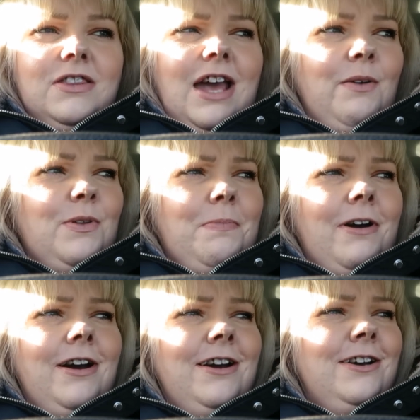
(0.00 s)
Down the
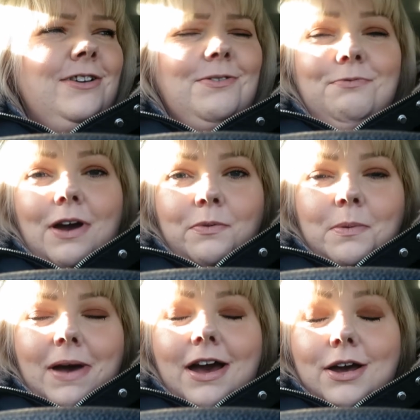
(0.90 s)
park. Round
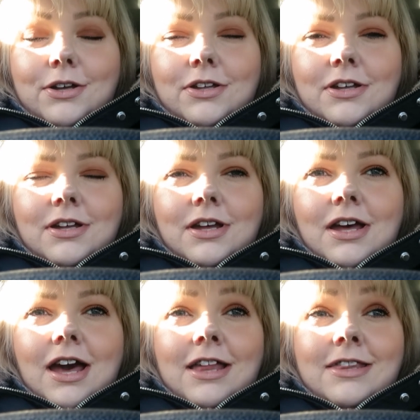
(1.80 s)
the park.
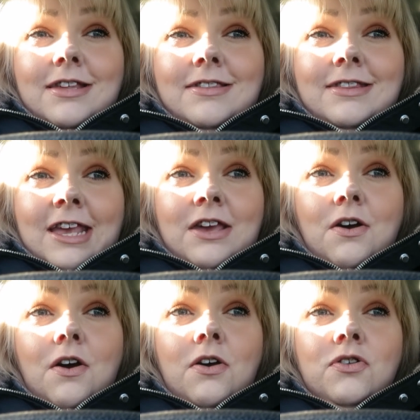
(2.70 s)
And this
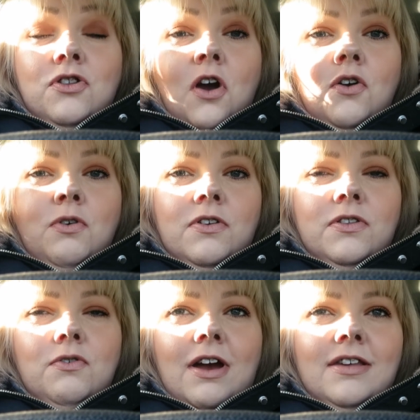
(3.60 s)
deer shot across
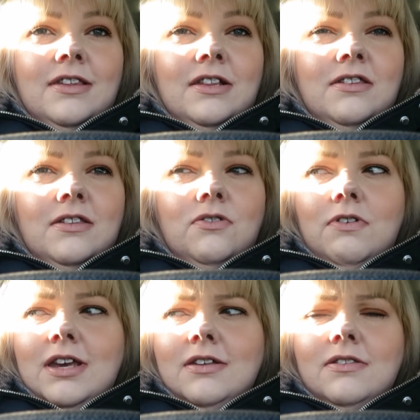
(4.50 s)
the grass into the
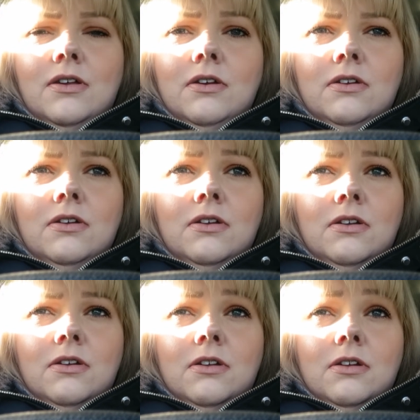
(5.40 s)
trees.
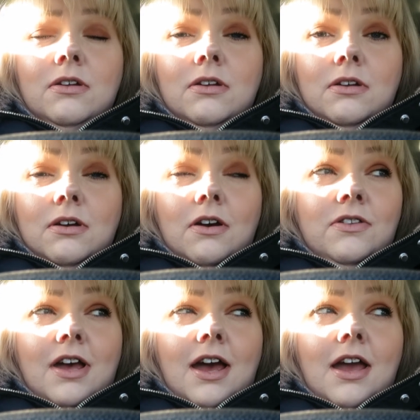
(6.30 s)
I
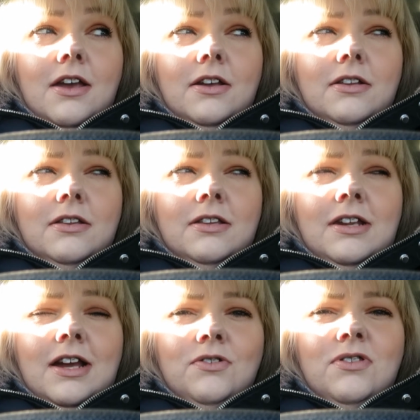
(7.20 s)
was like,
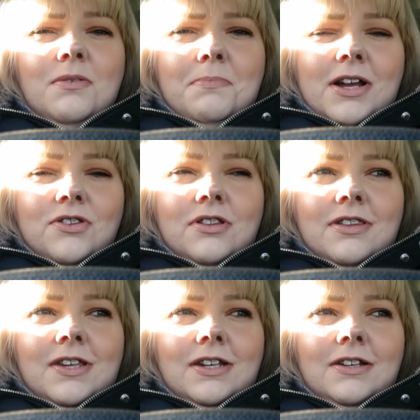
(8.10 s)
did I just imagine
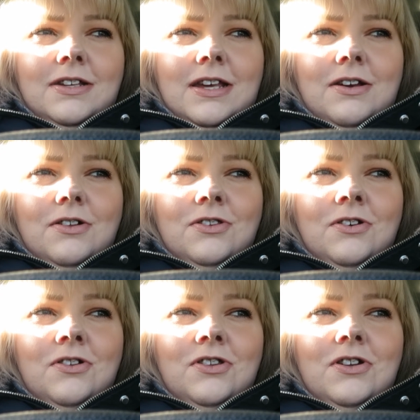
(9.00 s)
seeing a deer?
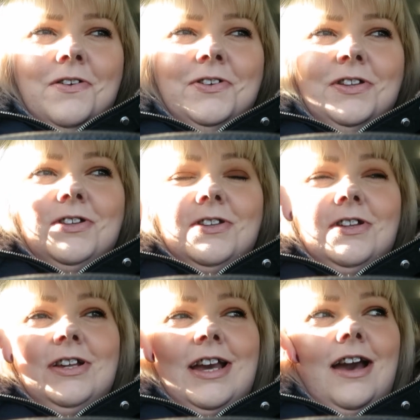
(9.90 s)
Because, you know,
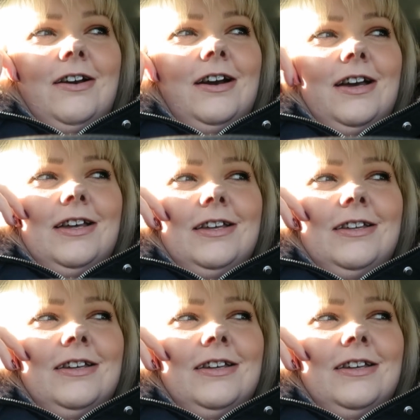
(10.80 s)
you can't, like...